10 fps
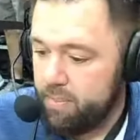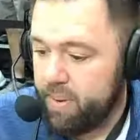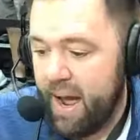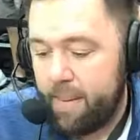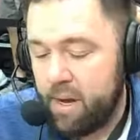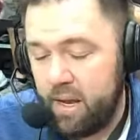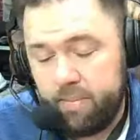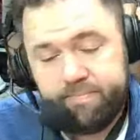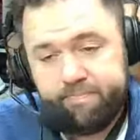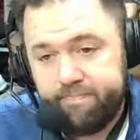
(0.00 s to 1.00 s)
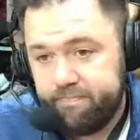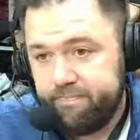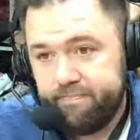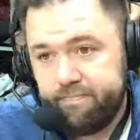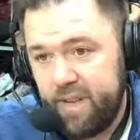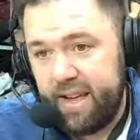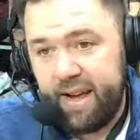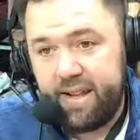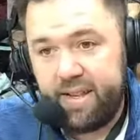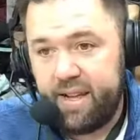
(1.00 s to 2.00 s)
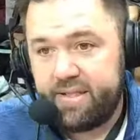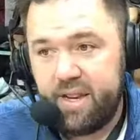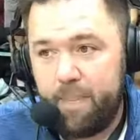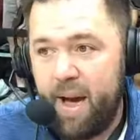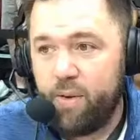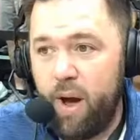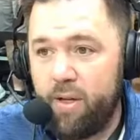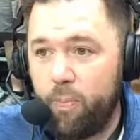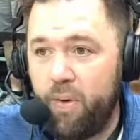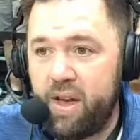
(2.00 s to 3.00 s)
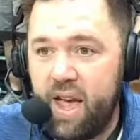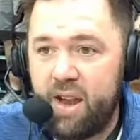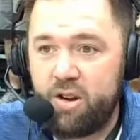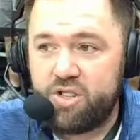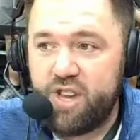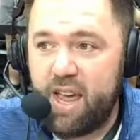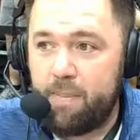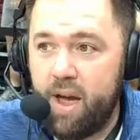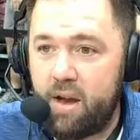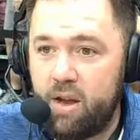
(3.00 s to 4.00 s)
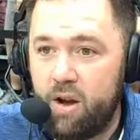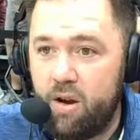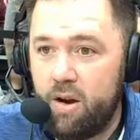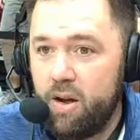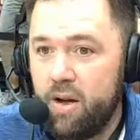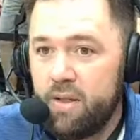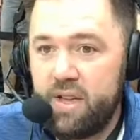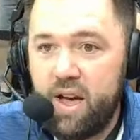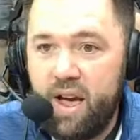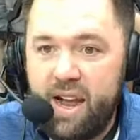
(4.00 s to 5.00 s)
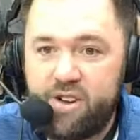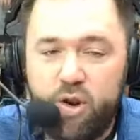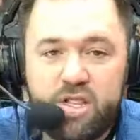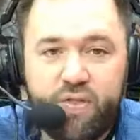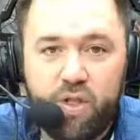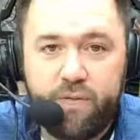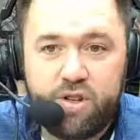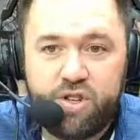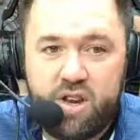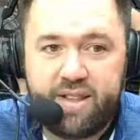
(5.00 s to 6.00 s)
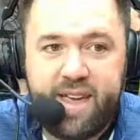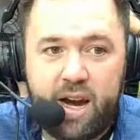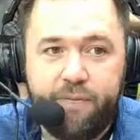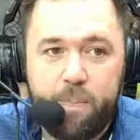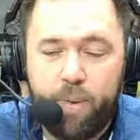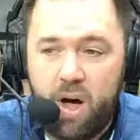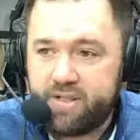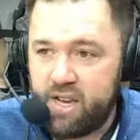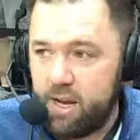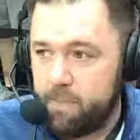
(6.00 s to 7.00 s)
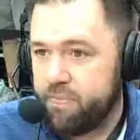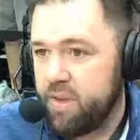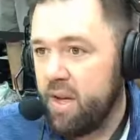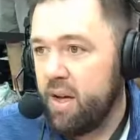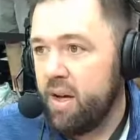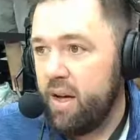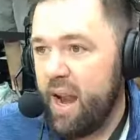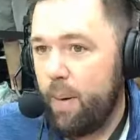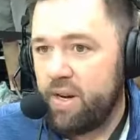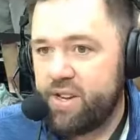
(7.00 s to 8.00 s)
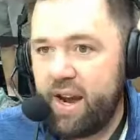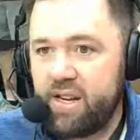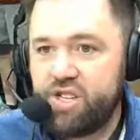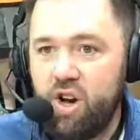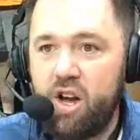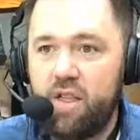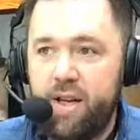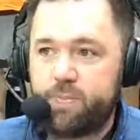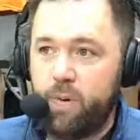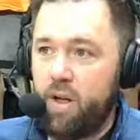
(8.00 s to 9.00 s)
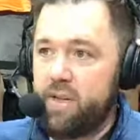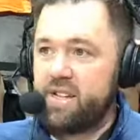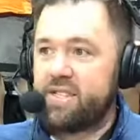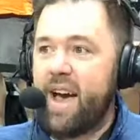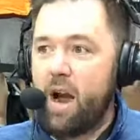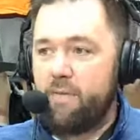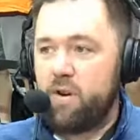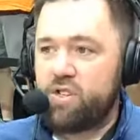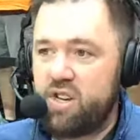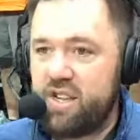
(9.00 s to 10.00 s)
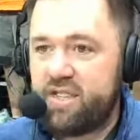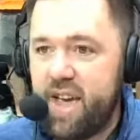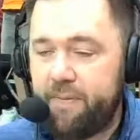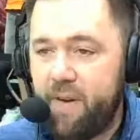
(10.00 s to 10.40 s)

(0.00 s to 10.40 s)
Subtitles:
the way, they're playing Enter Sandman here, the entrance for the Virginia Tech football team. And I wish I could show you this, but the entire Virginia Tech